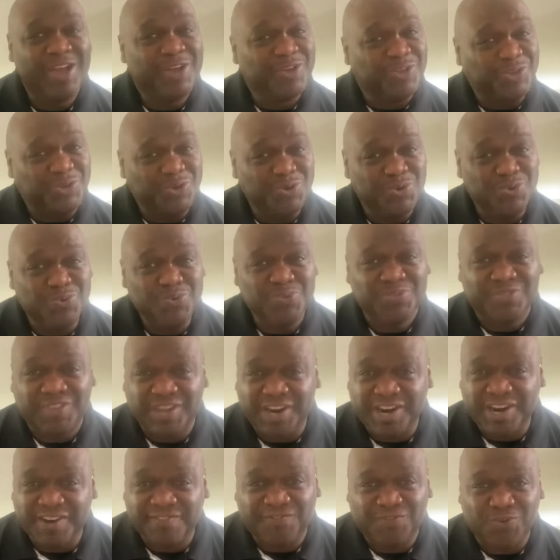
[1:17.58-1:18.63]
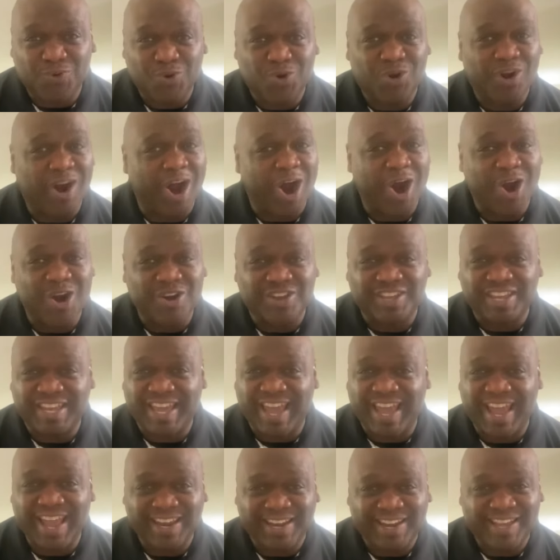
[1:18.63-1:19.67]
you therefore are
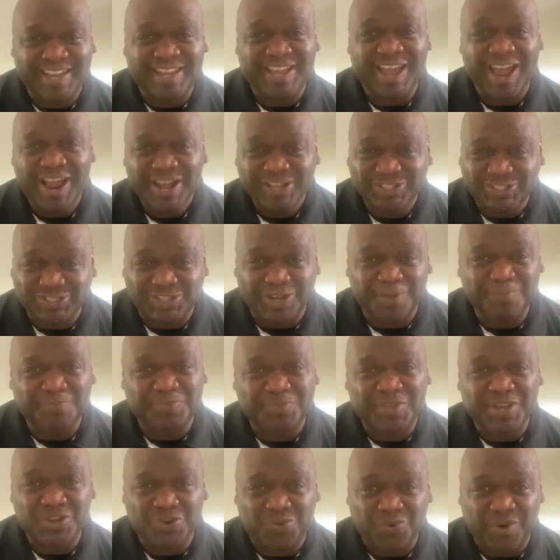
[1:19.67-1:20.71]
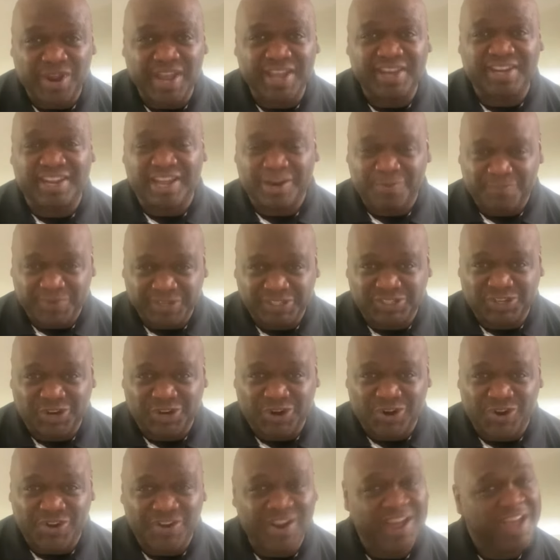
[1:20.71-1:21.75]
gaining something great in
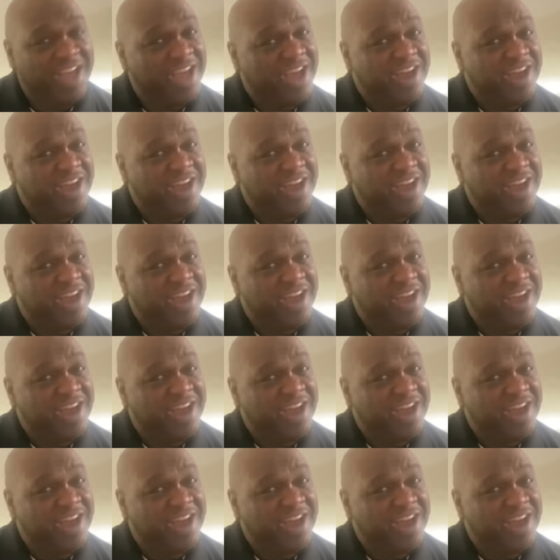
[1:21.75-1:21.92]
return.